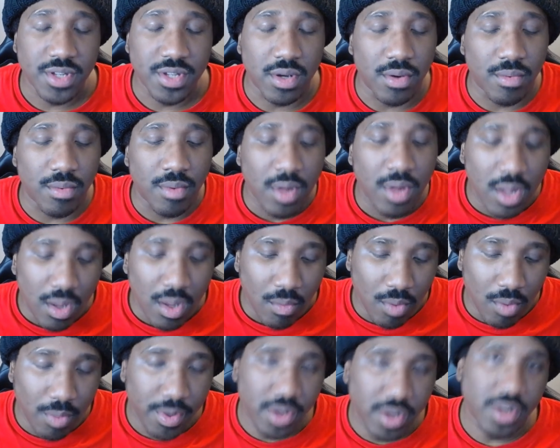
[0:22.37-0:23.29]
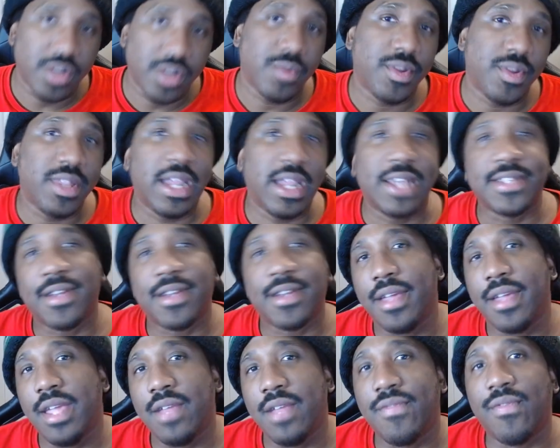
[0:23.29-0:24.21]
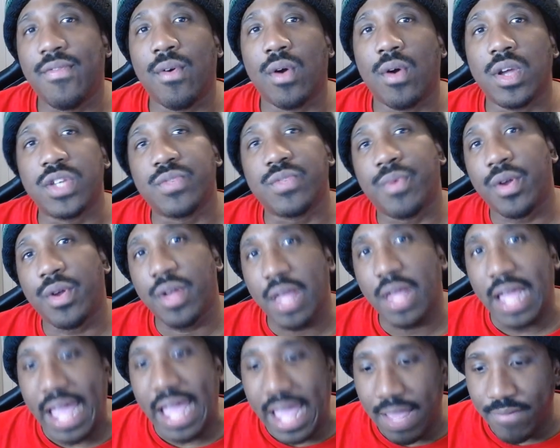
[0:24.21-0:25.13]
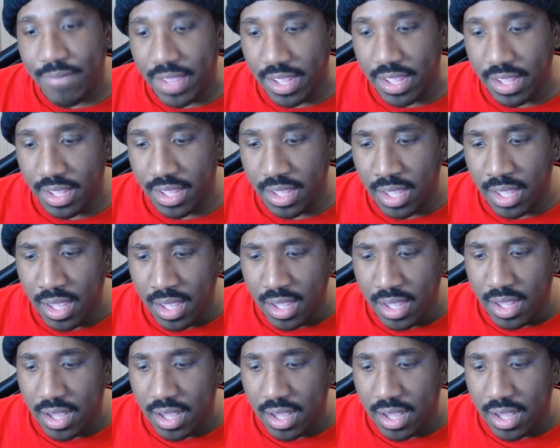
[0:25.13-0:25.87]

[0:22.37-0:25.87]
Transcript: So, what we're going to do with NASCAR Heat 4 is we're going to have a